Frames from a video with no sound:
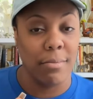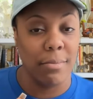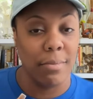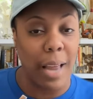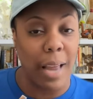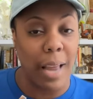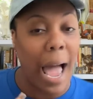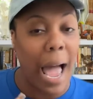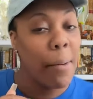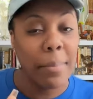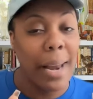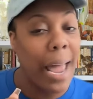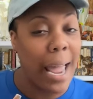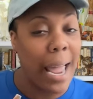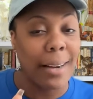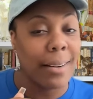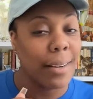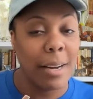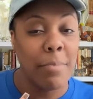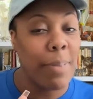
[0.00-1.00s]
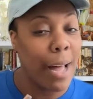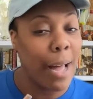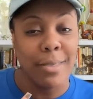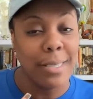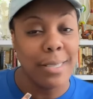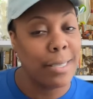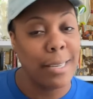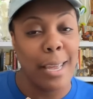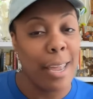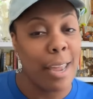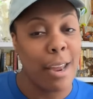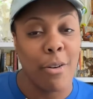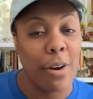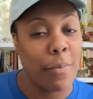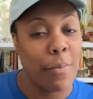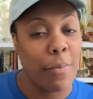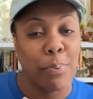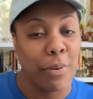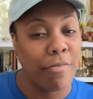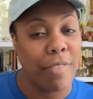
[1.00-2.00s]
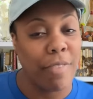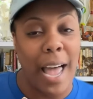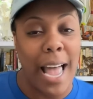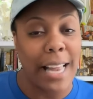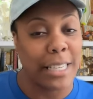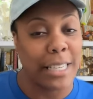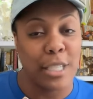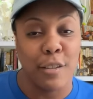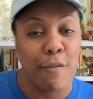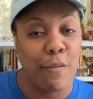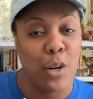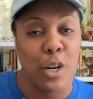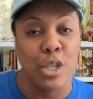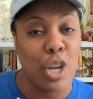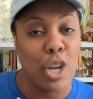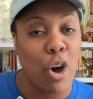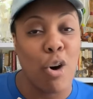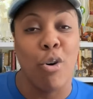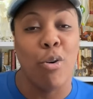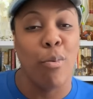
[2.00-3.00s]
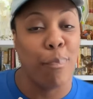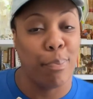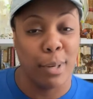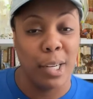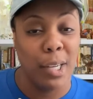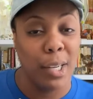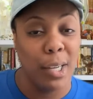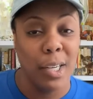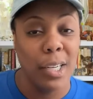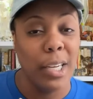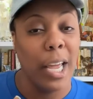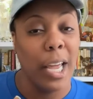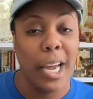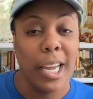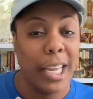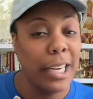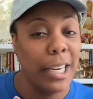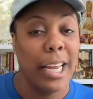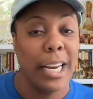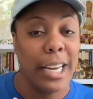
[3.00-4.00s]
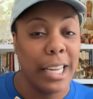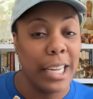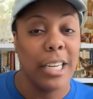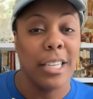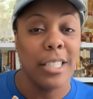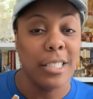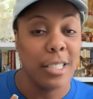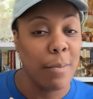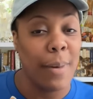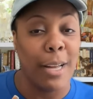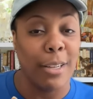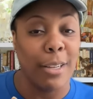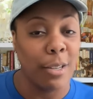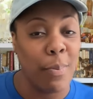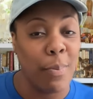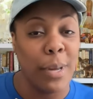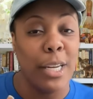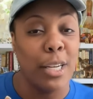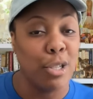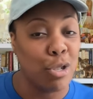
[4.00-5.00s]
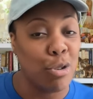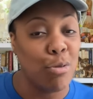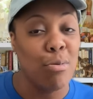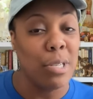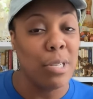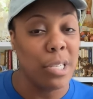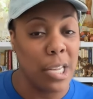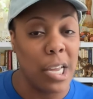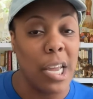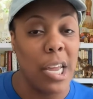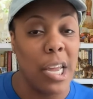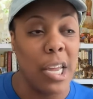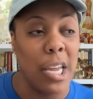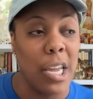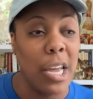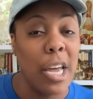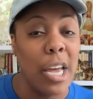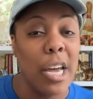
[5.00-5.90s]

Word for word: I'm not about to sit here and provide this false hope that Connecticut is about to be the two seed,